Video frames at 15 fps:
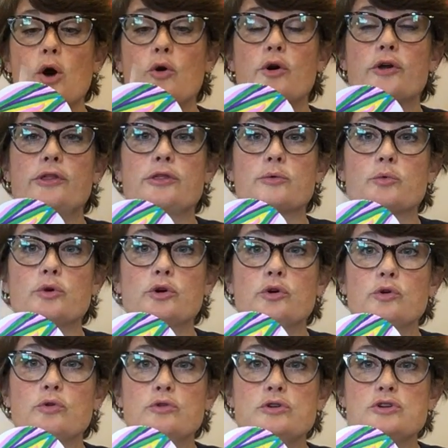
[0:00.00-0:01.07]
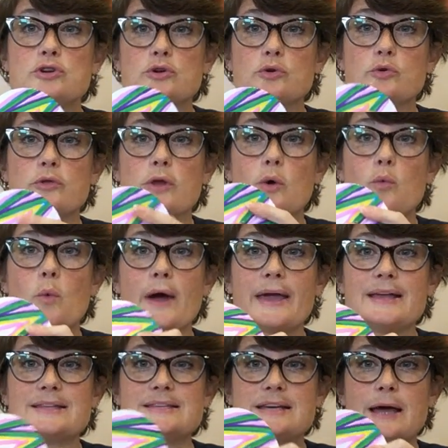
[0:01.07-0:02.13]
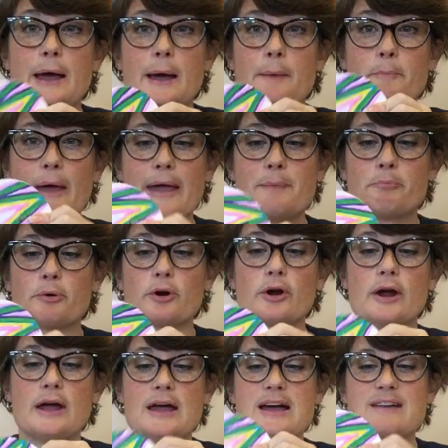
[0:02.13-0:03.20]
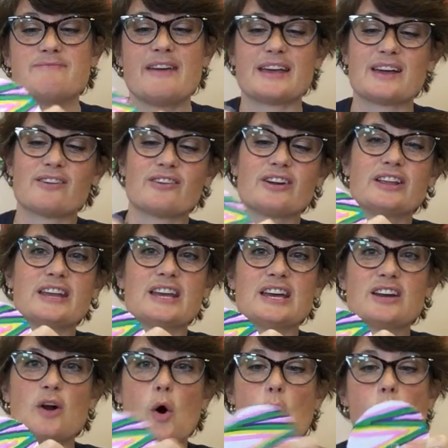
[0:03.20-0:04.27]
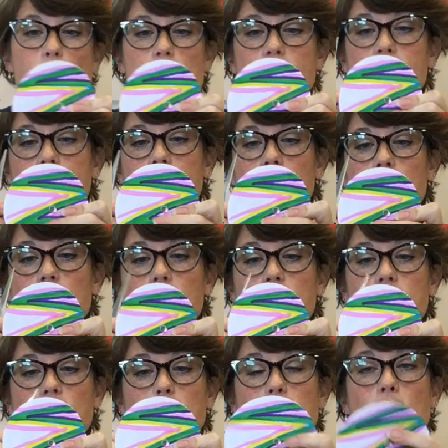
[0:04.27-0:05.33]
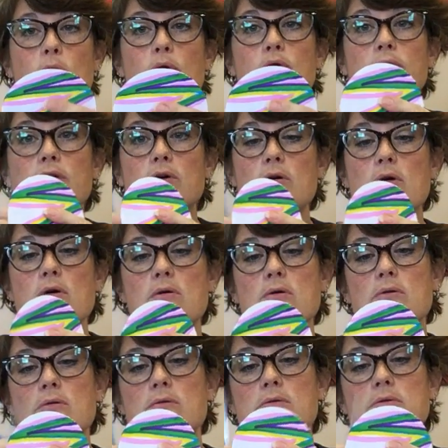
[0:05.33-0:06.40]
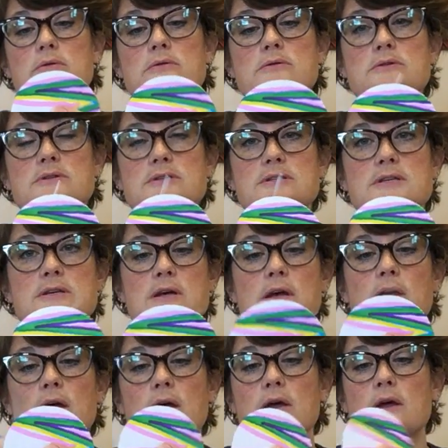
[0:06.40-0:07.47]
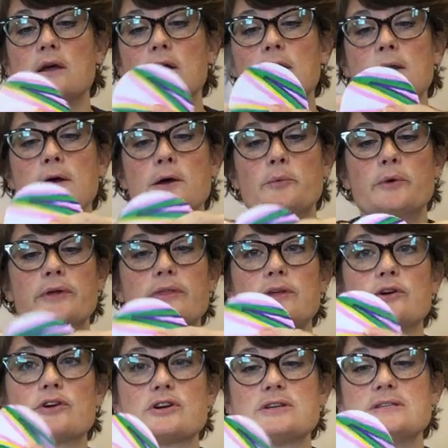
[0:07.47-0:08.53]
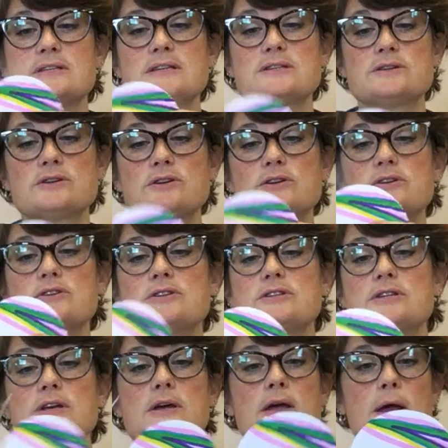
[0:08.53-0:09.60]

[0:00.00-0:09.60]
poke through to the white paper and make a really good hole in there. So poke your holes with your scissors